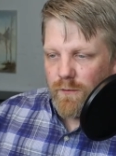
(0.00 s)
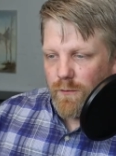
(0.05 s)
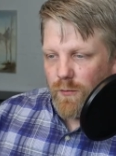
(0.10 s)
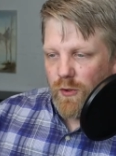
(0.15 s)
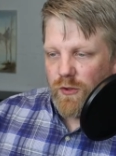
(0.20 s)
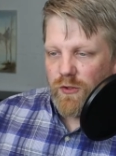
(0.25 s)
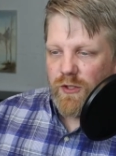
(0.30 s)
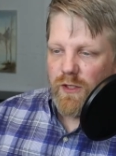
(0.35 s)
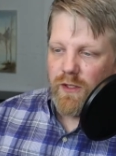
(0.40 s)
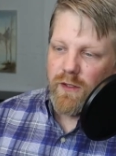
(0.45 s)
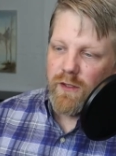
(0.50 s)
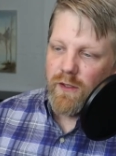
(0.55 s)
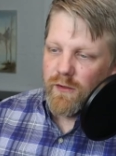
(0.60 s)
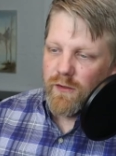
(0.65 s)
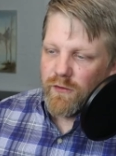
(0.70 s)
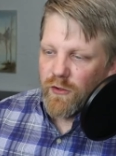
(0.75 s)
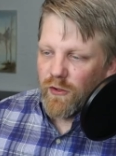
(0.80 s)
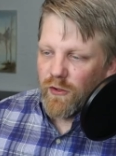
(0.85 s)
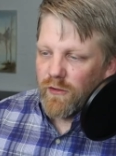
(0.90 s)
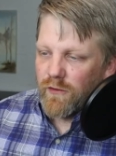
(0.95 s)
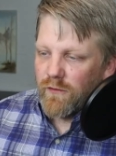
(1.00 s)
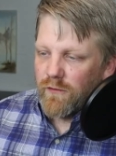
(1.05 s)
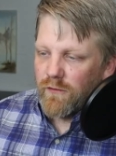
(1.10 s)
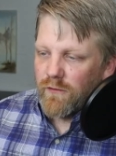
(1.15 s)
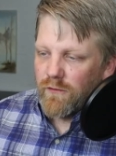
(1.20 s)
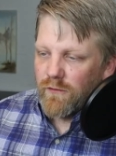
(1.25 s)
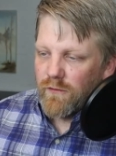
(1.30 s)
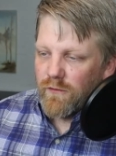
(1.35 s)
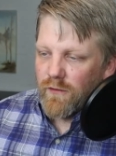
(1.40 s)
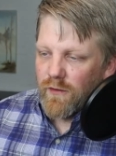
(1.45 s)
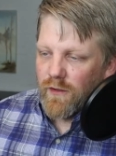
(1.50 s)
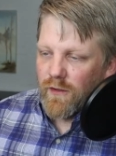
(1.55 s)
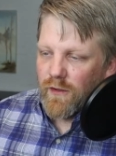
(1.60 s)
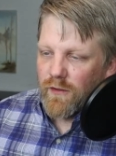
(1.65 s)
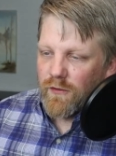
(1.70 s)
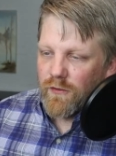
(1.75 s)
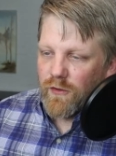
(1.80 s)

pushing a, a certain a